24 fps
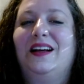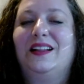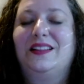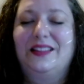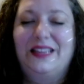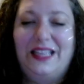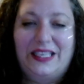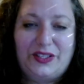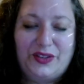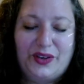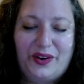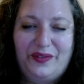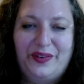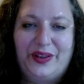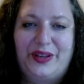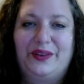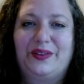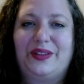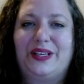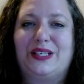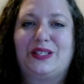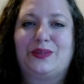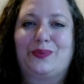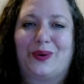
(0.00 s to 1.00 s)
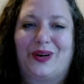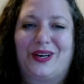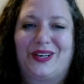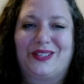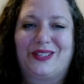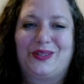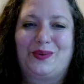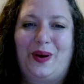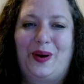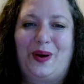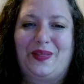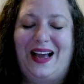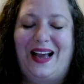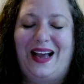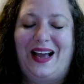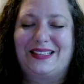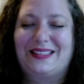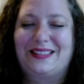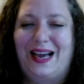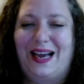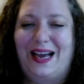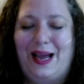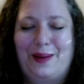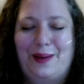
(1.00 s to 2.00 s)
Let's review these words one
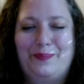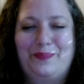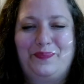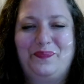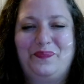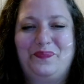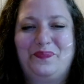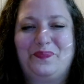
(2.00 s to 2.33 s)
last time.